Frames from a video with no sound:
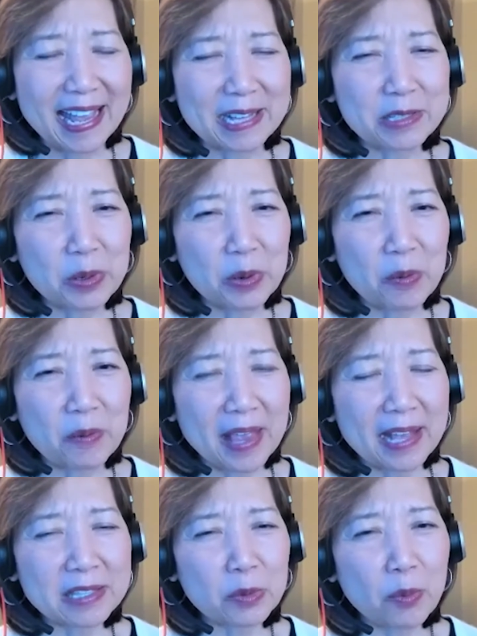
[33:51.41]
And so
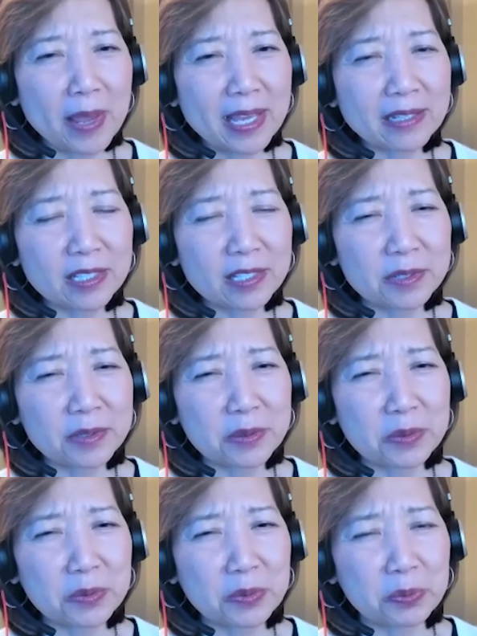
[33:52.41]
it's a way
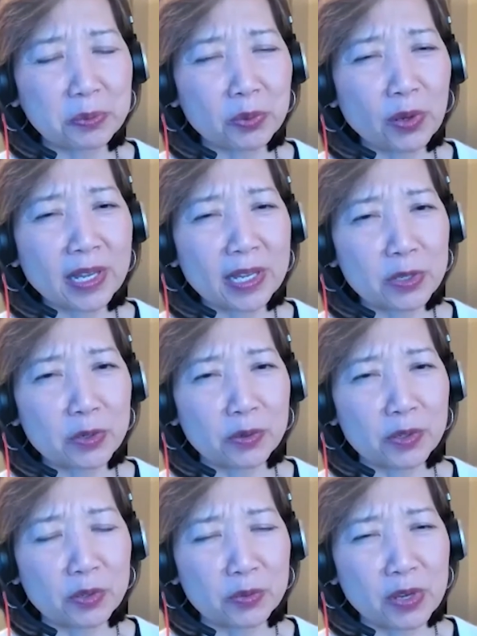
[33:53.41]
to look at your
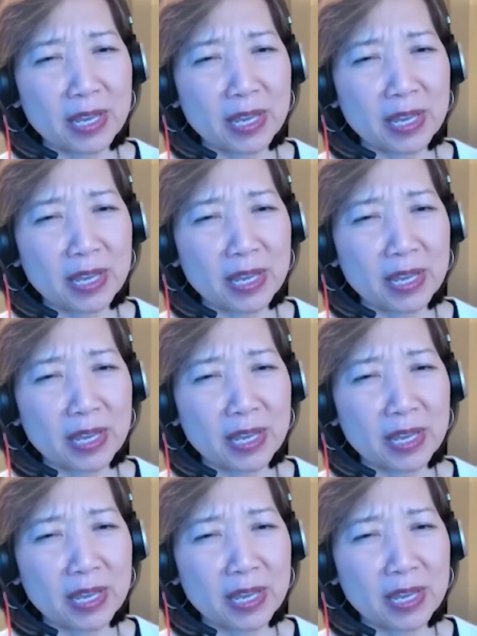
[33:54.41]
career.